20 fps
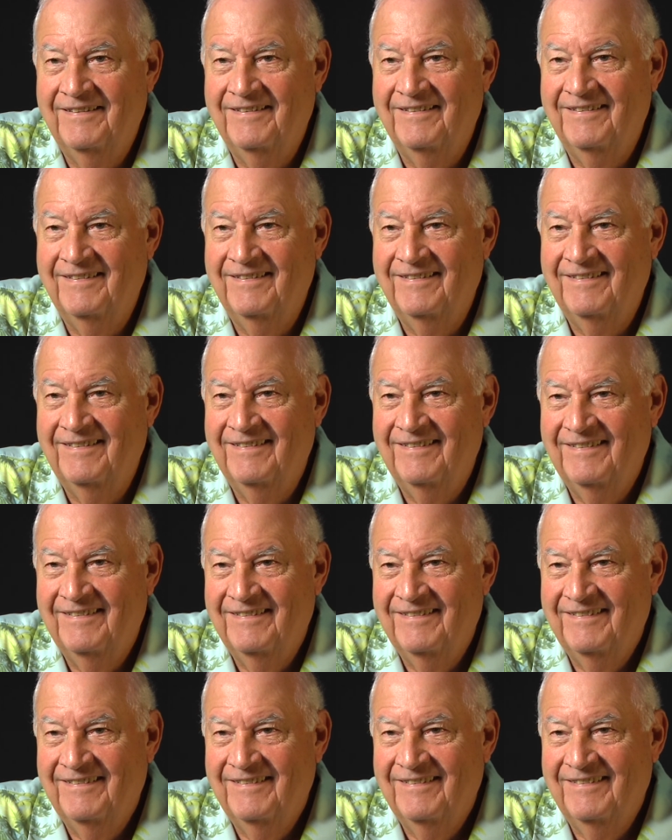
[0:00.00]
Full
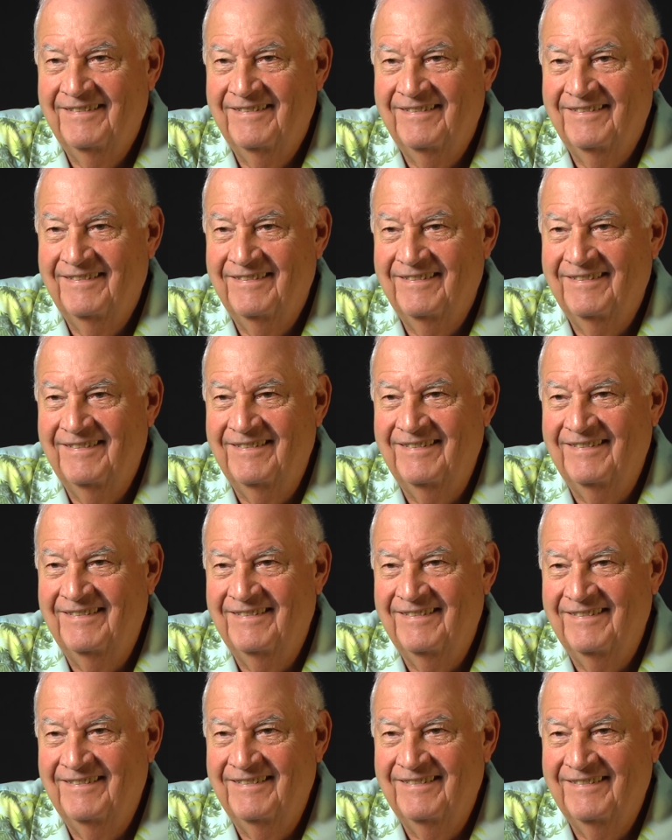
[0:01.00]
disclosure: Houston is
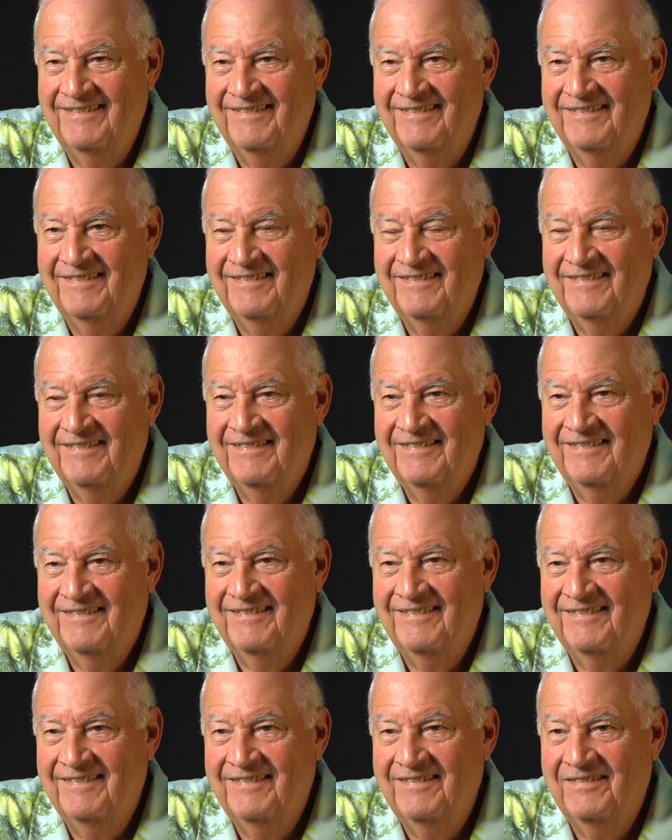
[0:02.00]
running for for
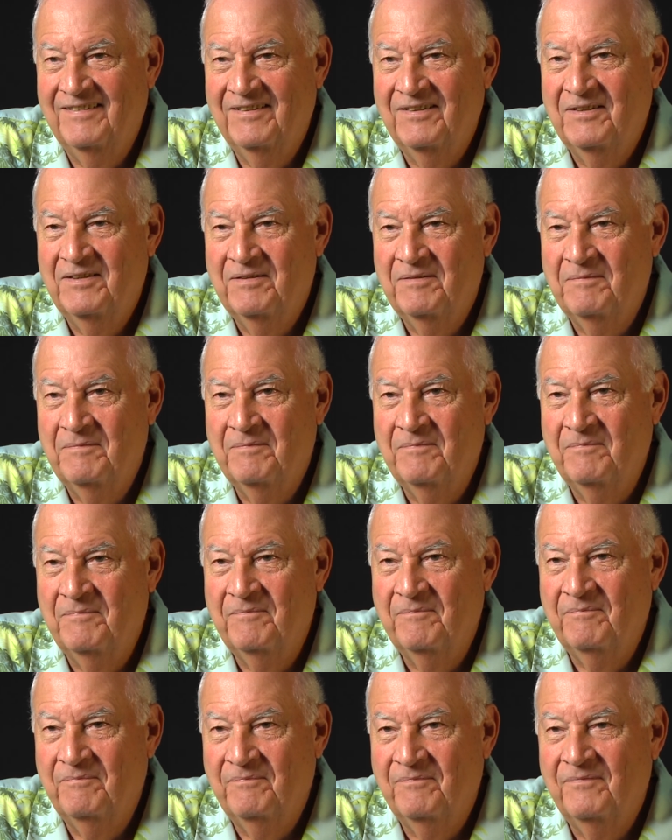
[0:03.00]

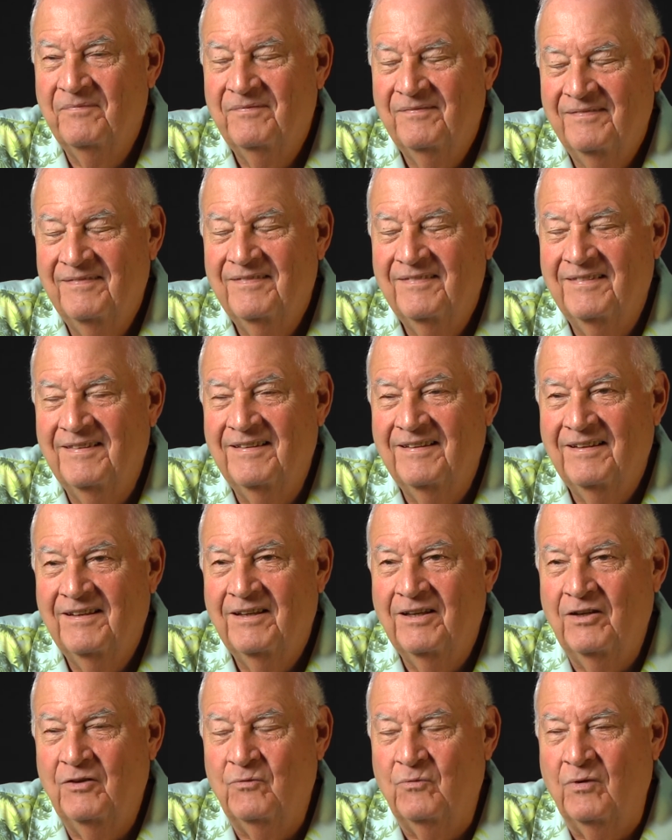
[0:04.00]
117th.
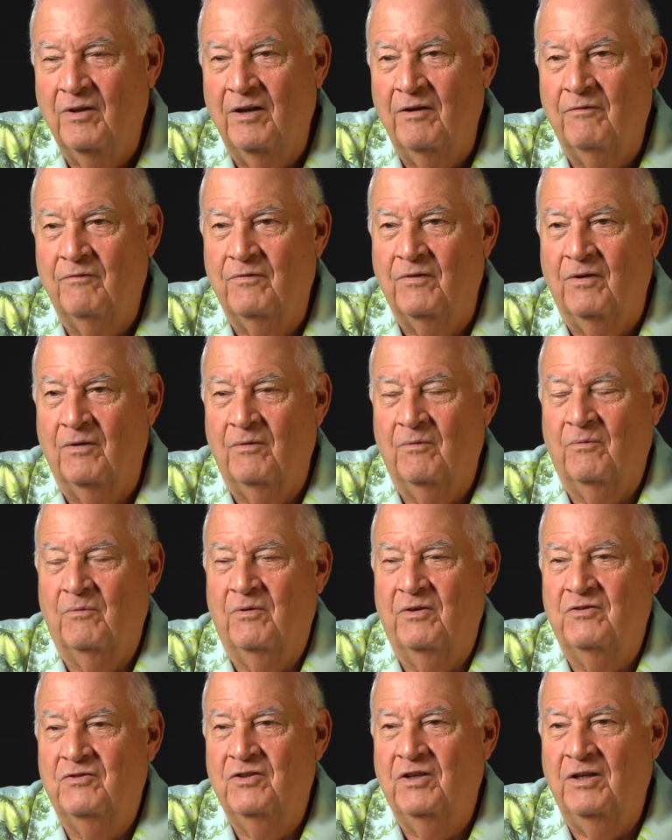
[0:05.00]
He's running district. for
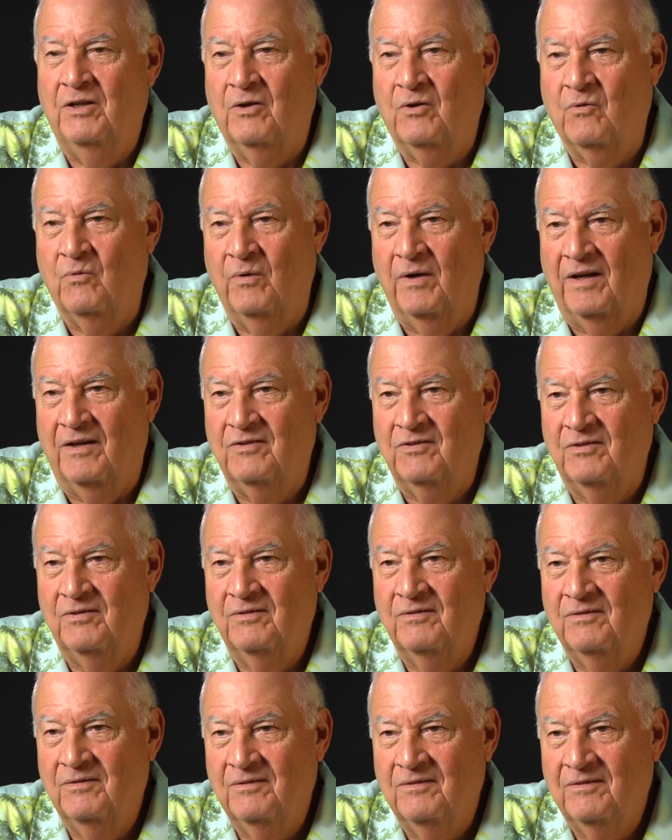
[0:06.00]
Regina Quick's
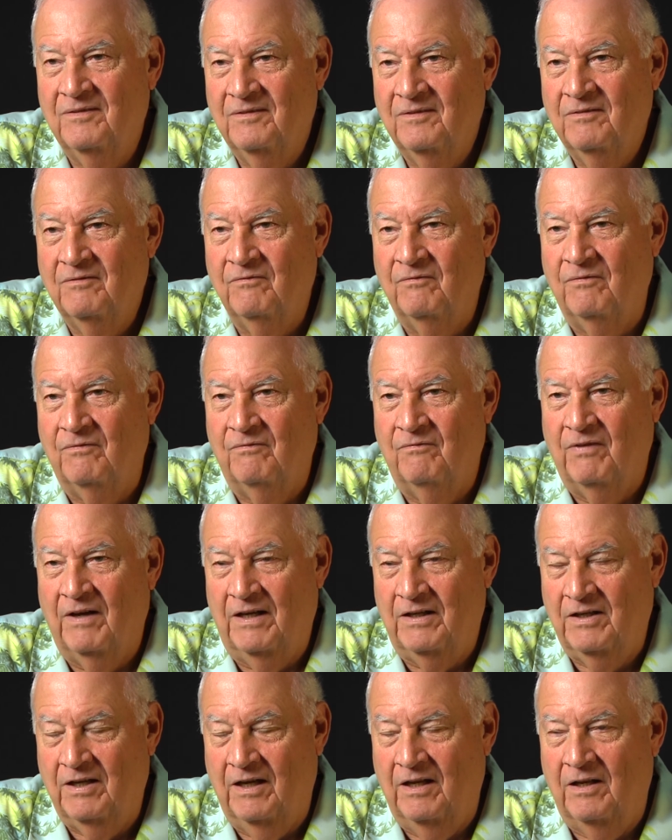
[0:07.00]
judge.
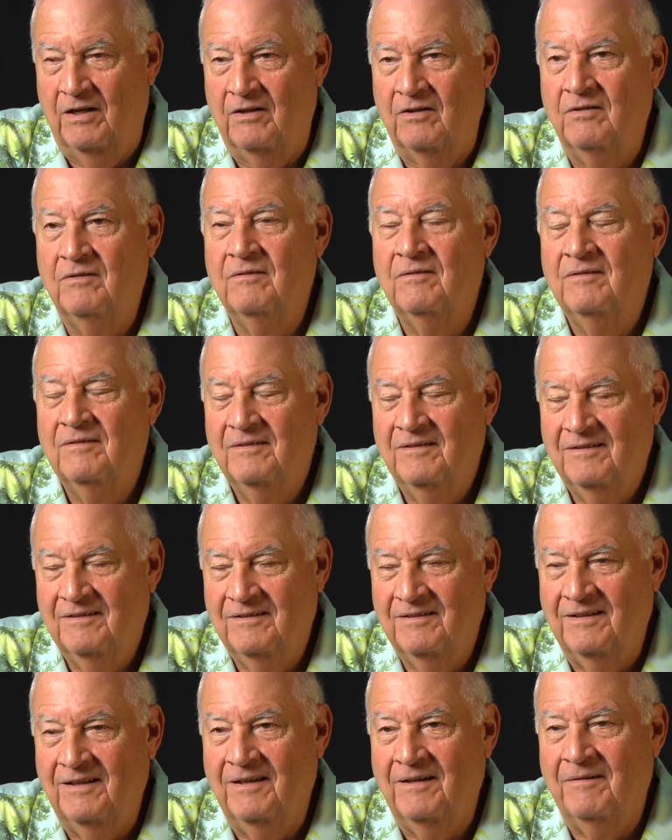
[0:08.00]
Vacated. Judge Quick.
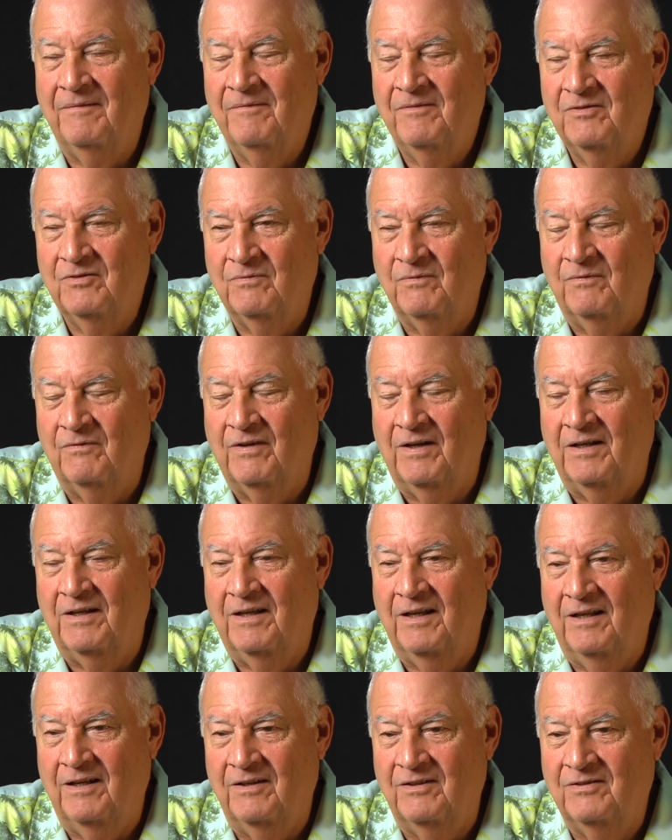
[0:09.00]
Yeah, um,
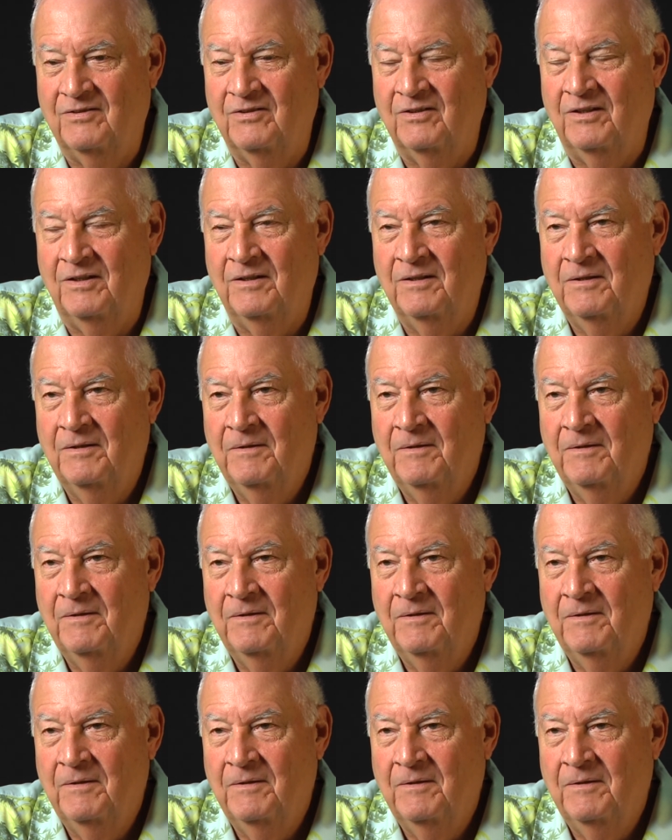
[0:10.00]
vacated seat.